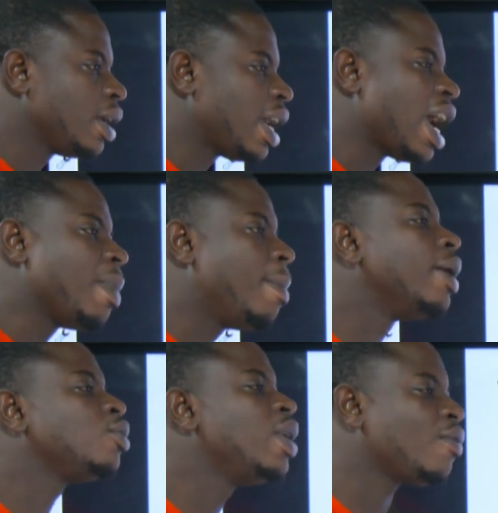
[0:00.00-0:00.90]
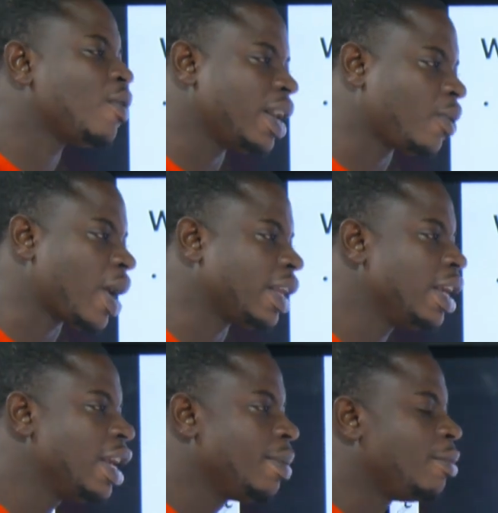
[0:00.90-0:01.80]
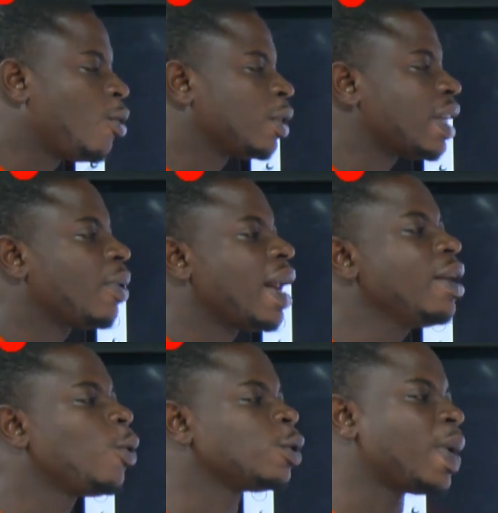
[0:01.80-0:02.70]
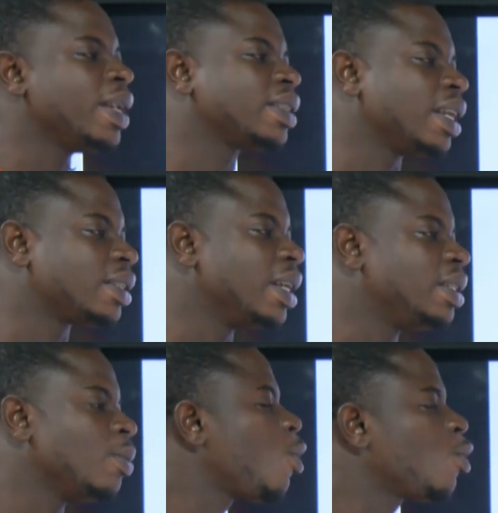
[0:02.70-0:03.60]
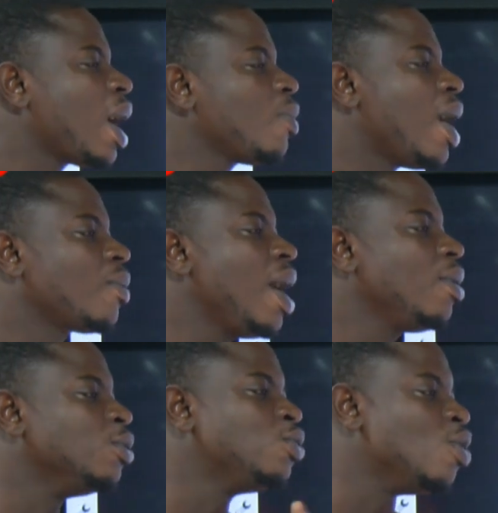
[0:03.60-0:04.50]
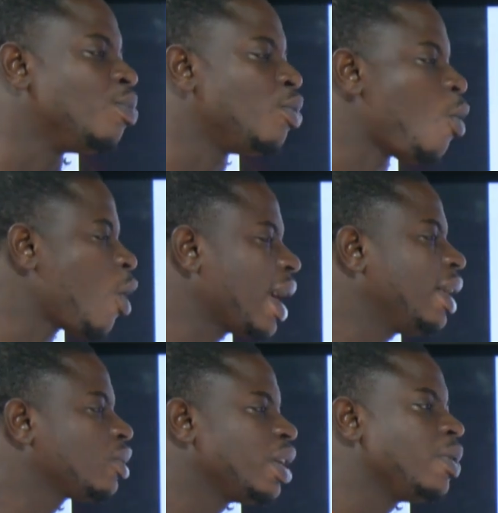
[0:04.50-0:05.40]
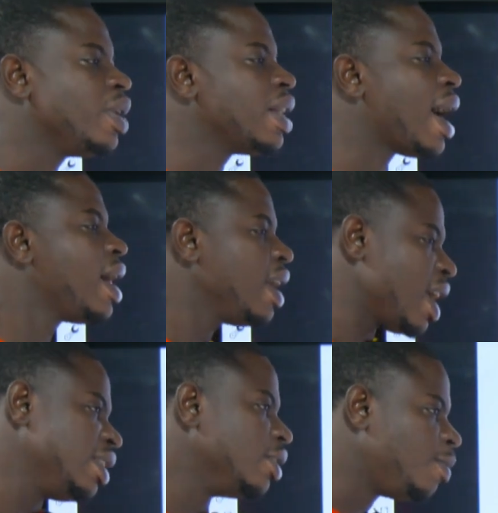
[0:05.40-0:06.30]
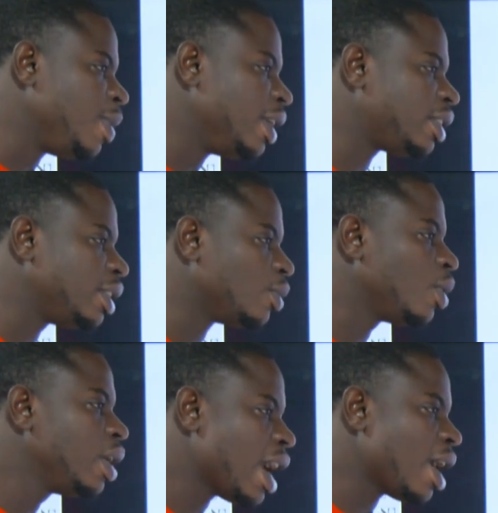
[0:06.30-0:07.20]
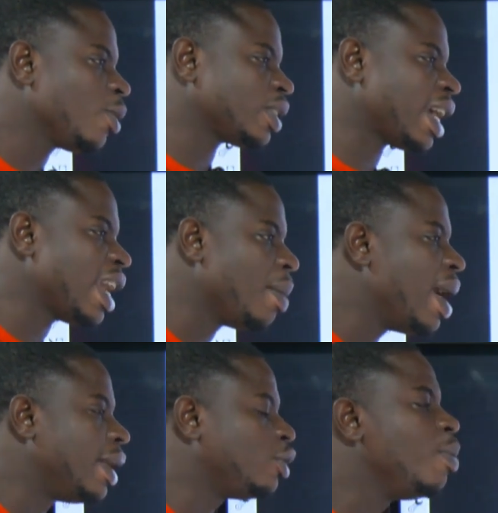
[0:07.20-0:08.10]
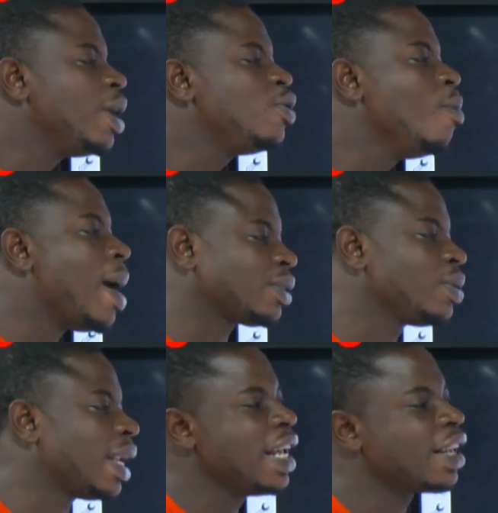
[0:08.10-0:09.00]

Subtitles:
Emma Barcelona for ne kwan because akwada ne ko Spanish national team ono kwan wan kwan go duru mpo o kan so we na any replace no e no sign eba na chi obeduru Barcelona yes